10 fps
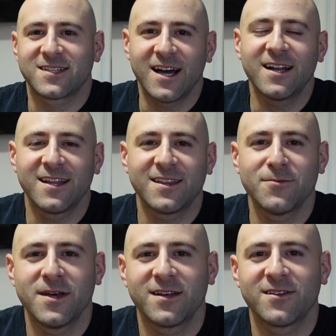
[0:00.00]
kind of like the
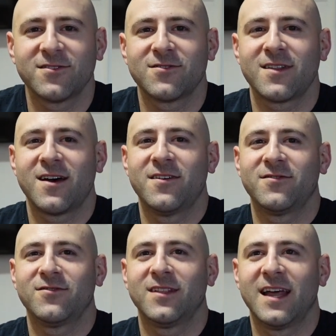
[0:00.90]
male equivalent
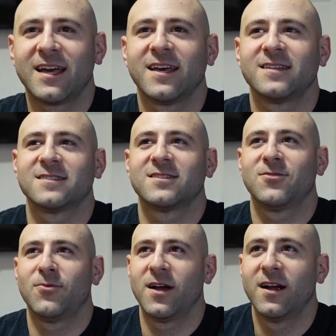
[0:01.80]
of leggings
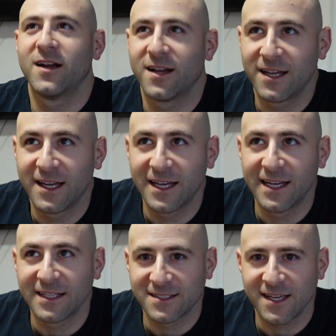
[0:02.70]
where
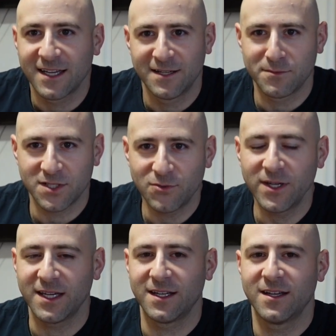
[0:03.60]
it's like an
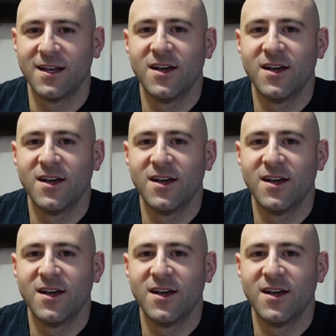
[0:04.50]
in-between.